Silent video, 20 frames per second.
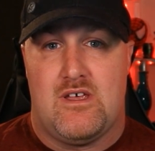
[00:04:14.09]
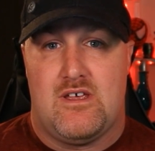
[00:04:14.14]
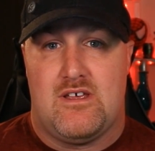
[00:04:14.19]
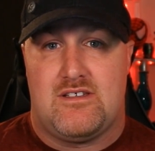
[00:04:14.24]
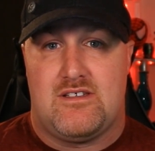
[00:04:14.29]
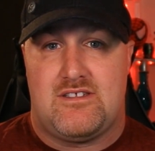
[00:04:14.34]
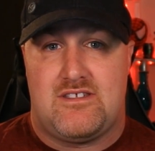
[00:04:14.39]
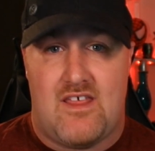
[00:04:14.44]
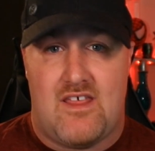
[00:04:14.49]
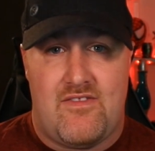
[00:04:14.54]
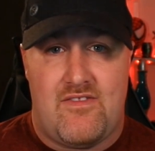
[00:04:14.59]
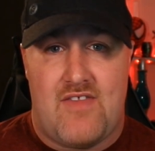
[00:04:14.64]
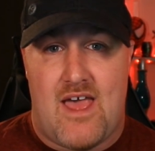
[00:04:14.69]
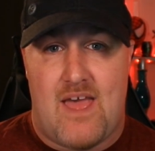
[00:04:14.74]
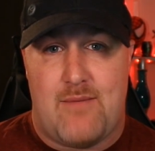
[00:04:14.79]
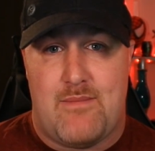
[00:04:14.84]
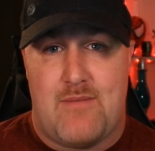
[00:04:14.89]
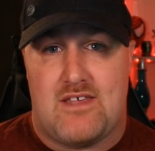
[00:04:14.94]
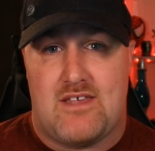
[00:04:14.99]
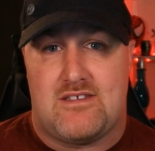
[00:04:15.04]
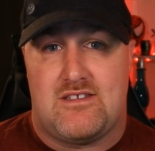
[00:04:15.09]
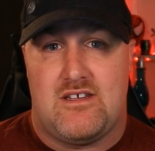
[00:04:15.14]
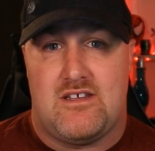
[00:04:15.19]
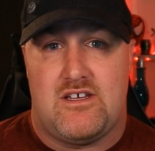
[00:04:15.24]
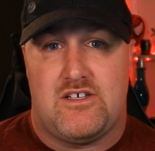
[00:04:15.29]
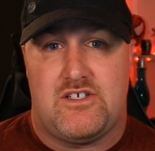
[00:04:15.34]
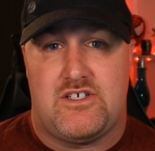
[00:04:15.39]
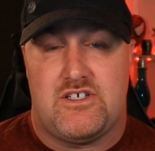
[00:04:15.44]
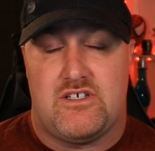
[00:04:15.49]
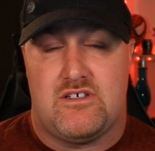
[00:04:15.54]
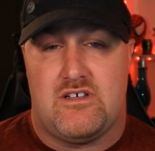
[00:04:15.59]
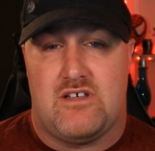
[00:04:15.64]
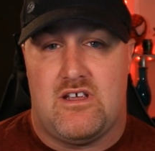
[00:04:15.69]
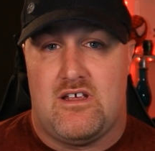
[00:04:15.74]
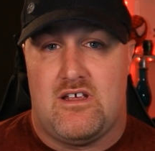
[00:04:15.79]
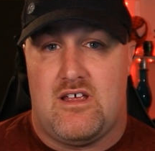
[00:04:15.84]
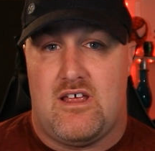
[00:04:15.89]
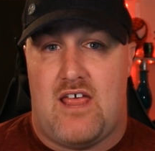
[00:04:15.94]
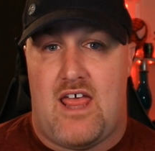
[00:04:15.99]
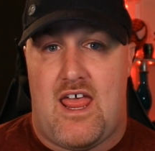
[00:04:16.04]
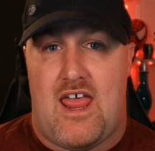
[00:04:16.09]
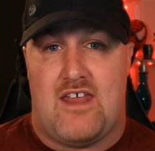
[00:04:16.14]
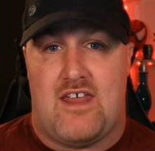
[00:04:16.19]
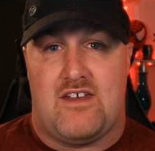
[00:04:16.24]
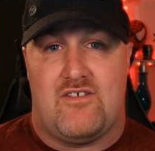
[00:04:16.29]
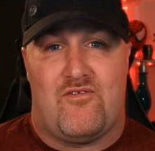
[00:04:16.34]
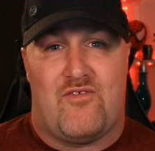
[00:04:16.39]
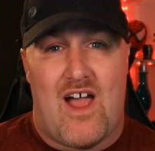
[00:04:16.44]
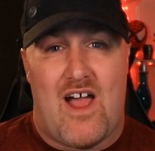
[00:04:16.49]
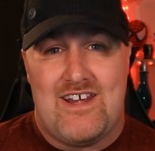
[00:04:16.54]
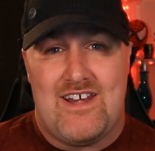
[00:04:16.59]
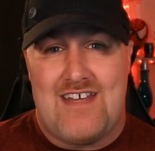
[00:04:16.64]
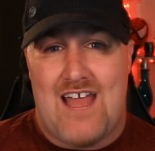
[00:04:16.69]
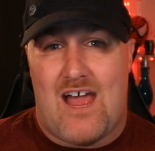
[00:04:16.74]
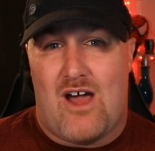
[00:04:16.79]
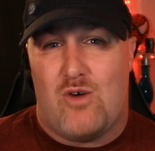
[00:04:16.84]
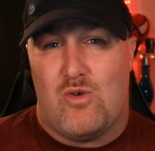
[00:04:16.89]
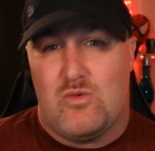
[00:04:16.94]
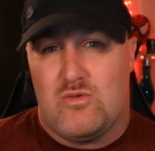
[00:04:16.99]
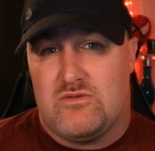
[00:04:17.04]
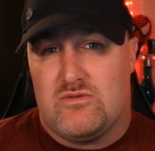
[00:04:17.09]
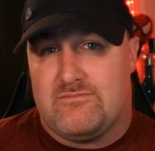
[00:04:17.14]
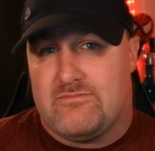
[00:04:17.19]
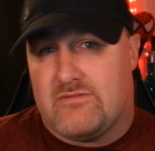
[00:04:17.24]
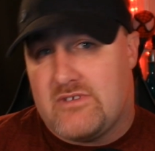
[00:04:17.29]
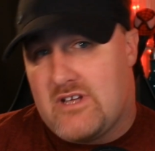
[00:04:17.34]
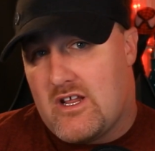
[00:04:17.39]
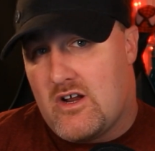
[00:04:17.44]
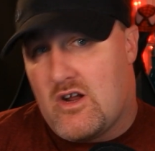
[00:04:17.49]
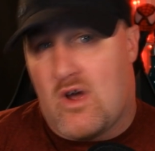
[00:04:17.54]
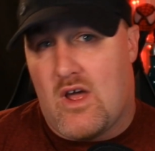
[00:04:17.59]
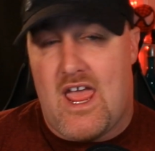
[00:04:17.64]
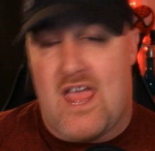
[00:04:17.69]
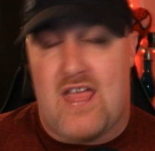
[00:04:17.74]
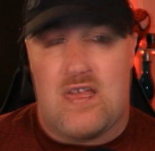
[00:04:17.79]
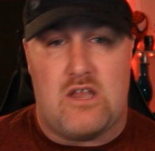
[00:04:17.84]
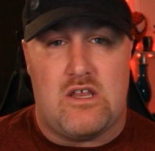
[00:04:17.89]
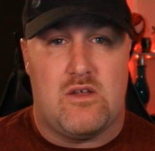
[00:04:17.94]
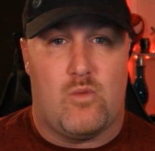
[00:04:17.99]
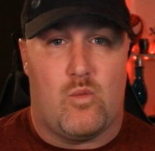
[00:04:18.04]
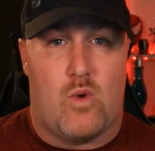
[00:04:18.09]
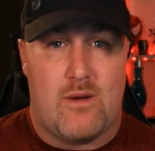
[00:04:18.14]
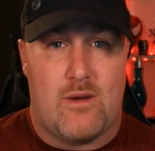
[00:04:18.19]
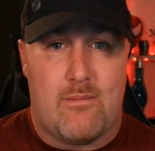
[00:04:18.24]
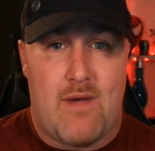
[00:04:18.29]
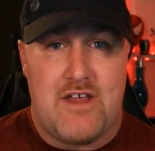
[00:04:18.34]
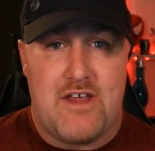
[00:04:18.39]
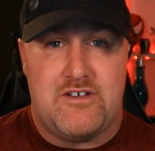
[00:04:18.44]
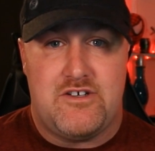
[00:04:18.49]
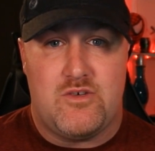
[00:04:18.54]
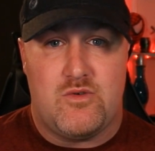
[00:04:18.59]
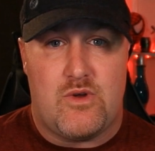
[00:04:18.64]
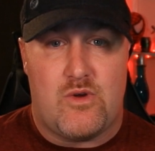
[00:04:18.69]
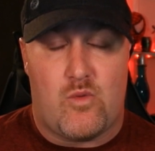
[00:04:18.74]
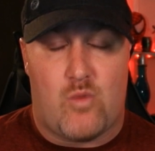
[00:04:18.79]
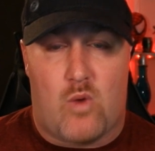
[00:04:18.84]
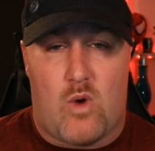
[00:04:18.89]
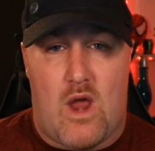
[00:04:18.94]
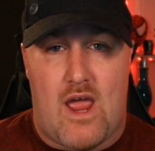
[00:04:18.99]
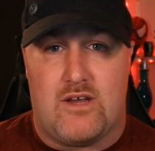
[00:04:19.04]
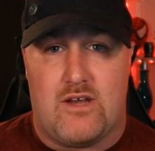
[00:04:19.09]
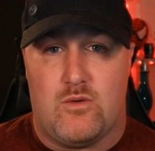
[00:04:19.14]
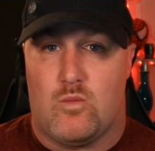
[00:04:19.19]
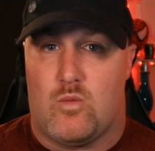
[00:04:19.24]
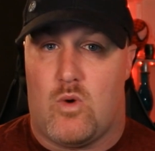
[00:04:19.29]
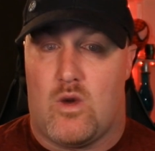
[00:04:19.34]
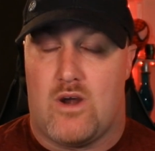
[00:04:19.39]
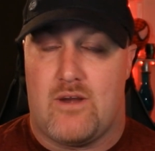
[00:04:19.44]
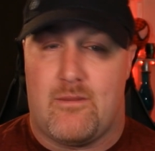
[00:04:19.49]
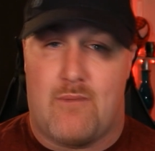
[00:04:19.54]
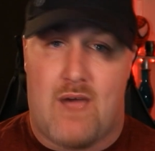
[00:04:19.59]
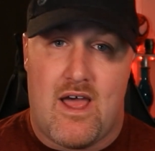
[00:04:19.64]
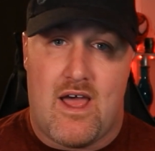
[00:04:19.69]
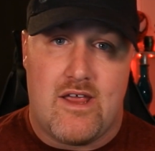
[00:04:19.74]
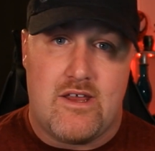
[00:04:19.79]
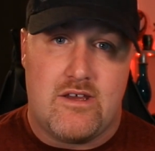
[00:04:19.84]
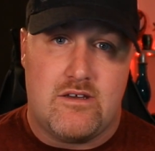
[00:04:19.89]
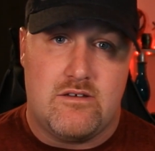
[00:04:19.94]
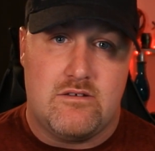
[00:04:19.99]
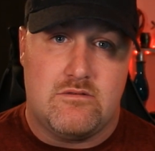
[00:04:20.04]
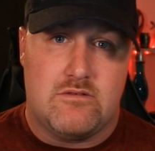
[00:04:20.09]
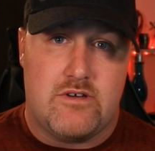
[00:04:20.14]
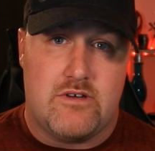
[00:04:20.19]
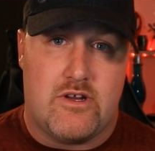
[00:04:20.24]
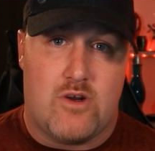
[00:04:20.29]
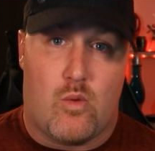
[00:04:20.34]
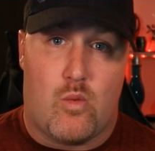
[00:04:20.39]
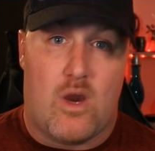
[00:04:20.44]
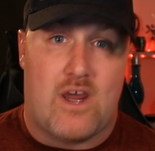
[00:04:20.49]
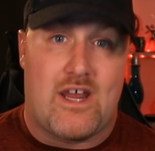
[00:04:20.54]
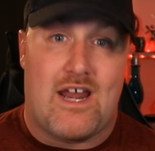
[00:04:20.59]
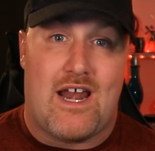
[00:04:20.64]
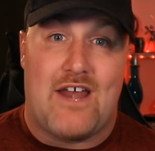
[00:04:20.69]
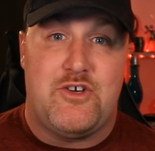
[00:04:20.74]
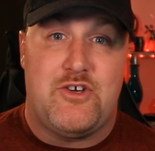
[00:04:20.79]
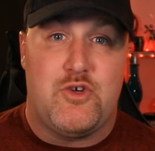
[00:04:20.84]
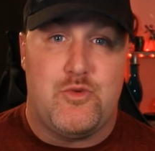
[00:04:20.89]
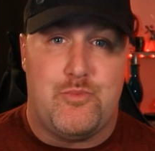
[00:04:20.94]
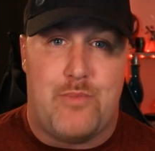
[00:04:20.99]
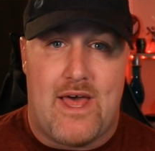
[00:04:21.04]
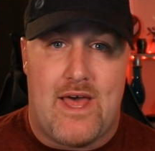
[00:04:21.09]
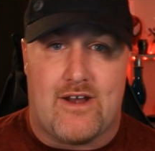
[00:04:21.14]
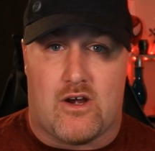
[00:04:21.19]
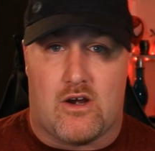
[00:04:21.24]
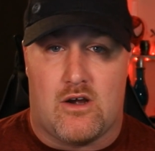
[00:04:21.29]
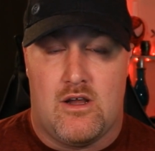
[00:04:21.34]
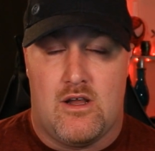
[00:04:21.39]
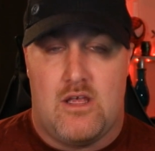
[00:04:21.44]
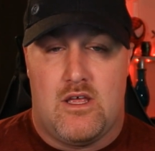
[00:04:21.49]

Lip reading: Send that message and find out, you know, hey, what am I doing right? What am I, you know, what can I do better?